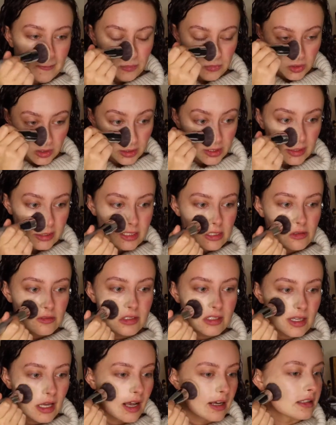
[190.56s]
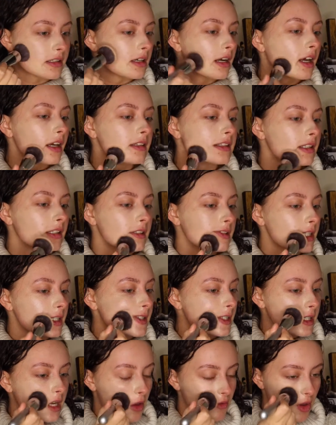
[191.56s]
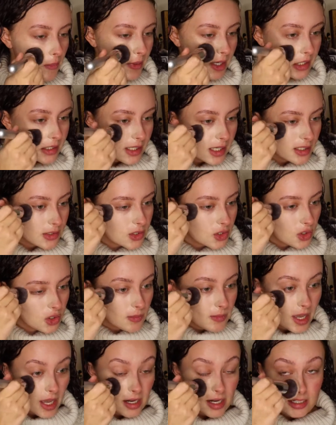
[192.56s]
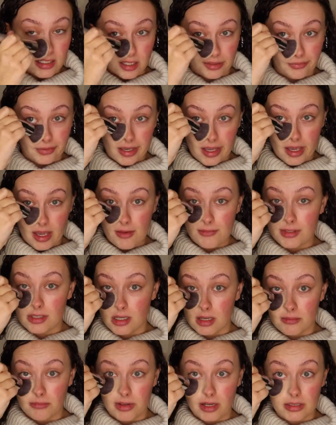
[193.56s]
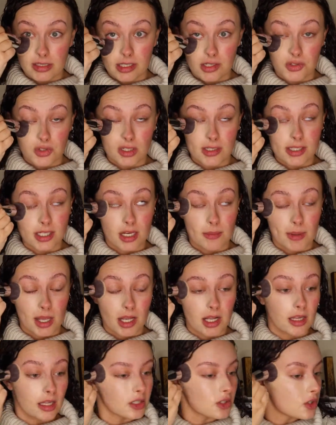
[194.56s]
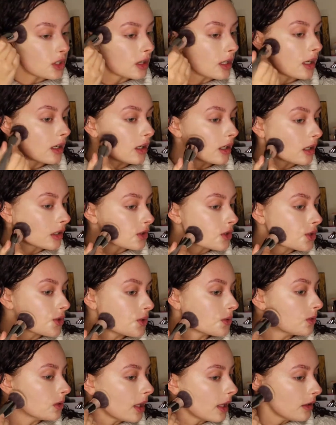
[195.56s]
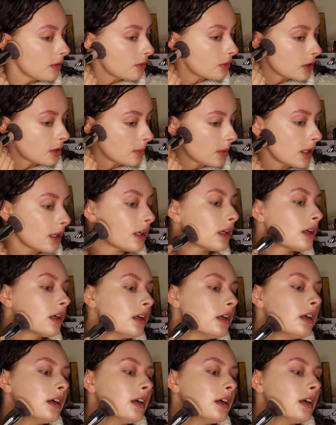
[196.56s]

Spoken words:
Well, I'm gonna see if this oxidizes and stuff. I mean, it's not too bad. I definitely have some foundations in my collection that are too light for me.